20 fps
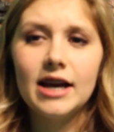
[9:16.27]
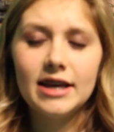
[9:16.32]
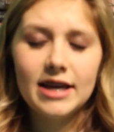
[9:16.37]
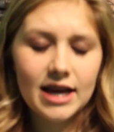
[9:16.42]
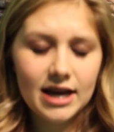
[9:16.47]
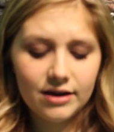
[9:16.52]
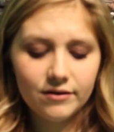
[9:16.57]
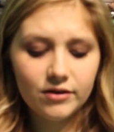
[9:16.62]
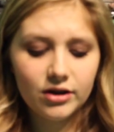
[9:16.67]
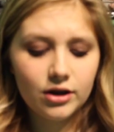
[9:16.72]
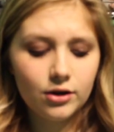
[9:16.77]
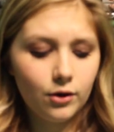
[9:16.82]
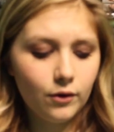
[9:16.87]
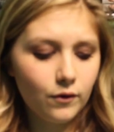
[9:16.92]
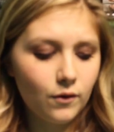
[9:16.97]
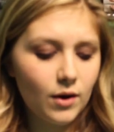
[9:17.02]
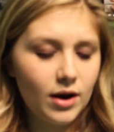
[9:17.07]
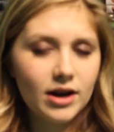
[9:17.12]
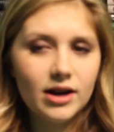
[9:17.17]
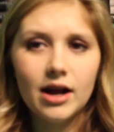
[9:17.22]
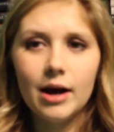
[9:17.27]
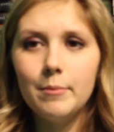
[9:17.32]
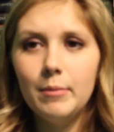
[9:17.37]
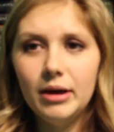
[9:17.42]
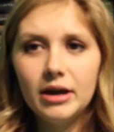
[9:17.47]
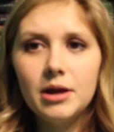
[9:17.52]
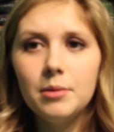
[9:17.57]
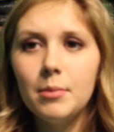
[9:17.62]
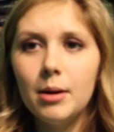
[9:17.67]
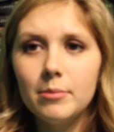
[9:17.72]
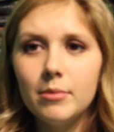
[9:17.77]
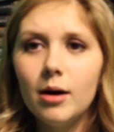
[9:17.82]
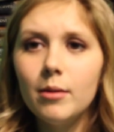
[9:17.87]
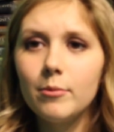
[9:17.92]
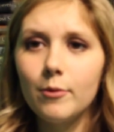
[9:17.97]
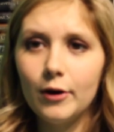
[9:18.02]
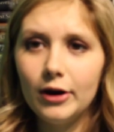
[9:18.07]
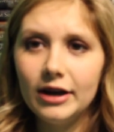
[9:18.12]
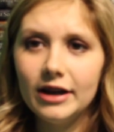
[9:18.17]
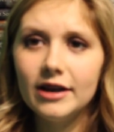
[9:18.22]
I can't even get over it. I'm making my
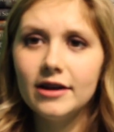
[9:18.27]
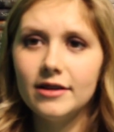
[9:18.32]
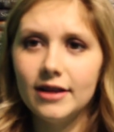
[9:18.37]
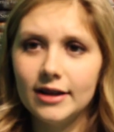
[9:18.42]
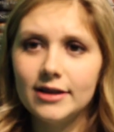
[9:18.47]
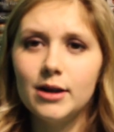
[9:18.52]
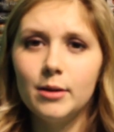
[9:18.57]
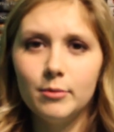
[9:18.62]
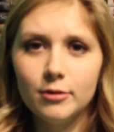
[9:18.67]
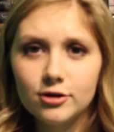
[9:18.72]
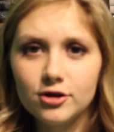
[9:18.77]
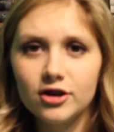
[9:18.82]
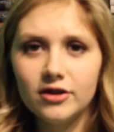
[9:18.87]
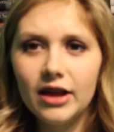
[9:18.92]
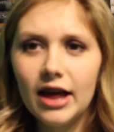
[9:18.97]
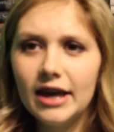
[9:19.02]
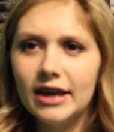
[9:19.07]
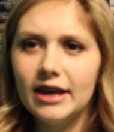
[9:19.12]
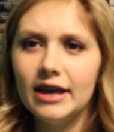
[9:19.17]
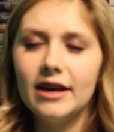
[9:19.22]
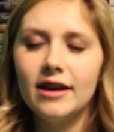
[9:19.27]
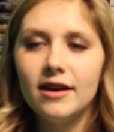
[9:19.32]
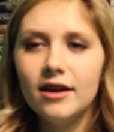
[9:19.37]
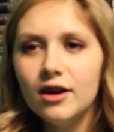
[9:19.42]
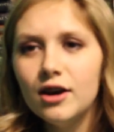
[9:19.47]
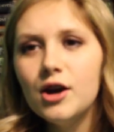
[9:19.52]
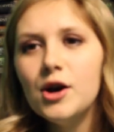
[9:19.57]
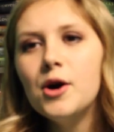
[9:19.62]
mom read it. That's how much I like it.